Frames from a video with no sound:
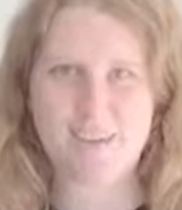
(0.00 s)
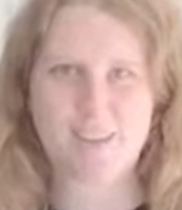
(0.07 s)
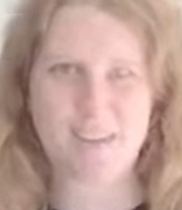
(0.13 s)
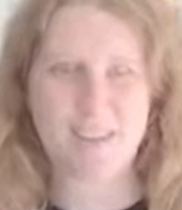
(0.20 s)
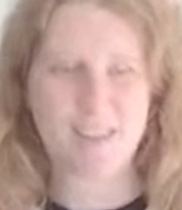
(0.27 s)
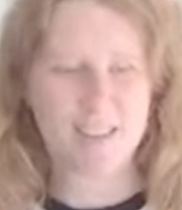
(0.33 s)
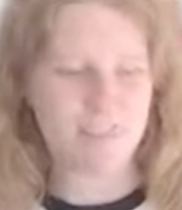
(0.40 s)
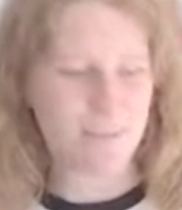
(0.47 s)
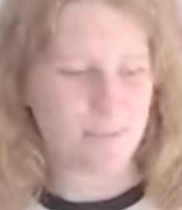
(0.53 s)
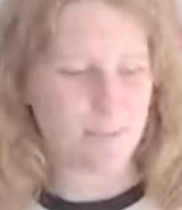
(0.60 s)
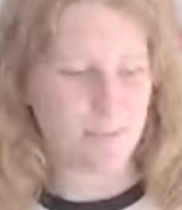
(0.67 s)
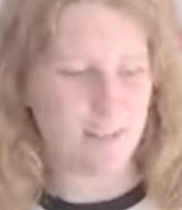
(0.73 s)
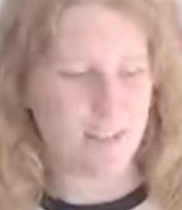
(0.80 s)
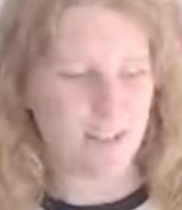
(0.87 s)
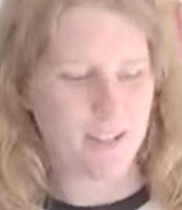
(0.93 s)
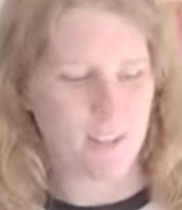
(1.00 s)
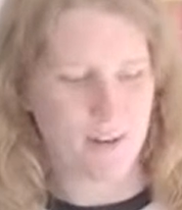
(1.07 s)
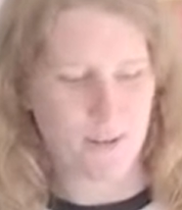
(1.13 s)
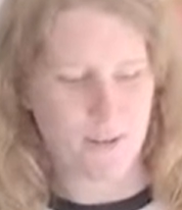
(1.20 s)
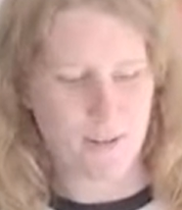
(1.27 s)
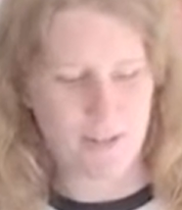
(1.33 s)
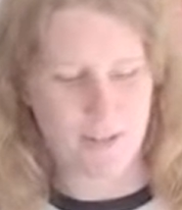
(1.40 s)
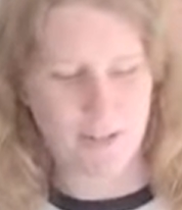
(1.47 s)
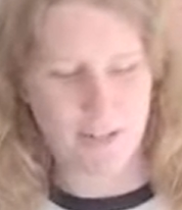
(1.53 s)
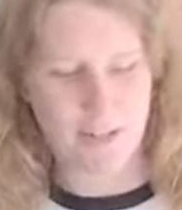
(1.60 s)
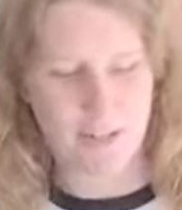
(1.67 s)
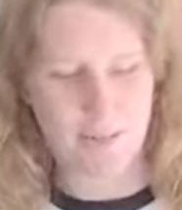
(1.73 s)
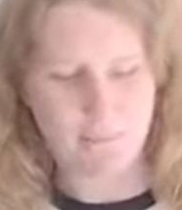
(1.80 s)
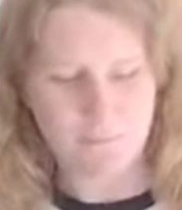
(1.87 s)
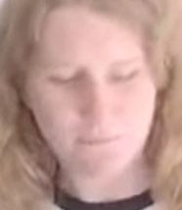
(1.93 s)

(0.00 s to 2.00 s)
for this recipe, you're going to need